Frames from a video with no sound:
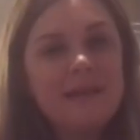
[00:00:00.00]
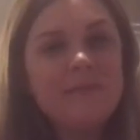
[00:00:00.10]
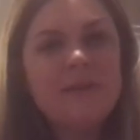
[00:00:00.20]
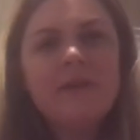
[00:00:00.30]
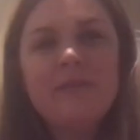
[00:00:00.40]
And
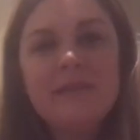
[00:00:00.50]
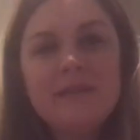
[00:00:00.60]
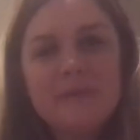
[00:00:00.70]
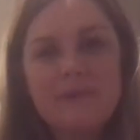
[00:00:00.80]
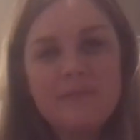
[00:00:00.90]
I'm sorry if
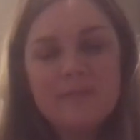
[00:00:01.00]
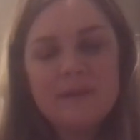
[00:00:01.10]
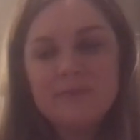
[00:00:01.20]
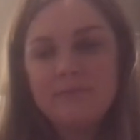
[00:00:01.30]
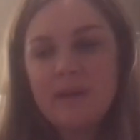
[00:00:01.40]
this went
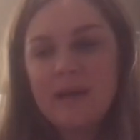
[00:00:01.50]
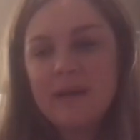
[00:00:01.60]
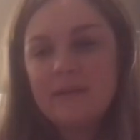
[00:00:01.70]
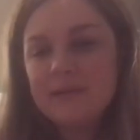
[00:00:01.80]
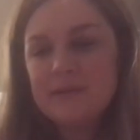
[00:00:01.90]
this
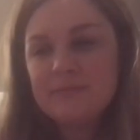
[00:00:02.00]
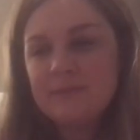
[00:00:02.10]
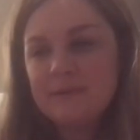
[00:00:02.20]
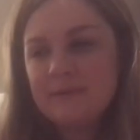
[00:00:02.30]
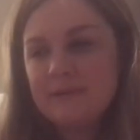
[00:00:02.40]
back this
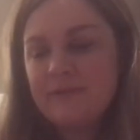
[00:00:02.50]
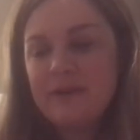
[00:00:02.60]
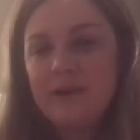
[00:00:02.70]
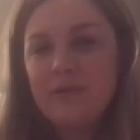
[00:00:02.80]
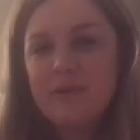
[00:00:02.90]
this
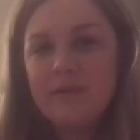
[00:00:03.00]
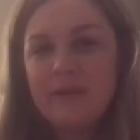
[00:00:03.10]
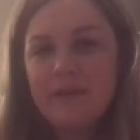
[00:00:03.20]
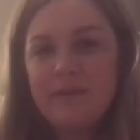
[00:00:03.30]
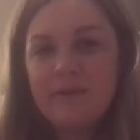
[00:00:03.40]
video went
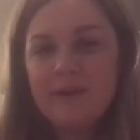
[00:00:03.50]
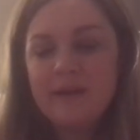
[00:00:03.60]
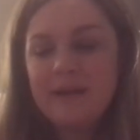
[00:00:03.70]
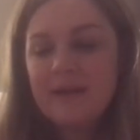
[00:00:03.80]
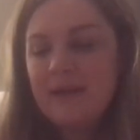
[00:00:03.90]
really
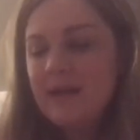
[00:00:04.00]
quick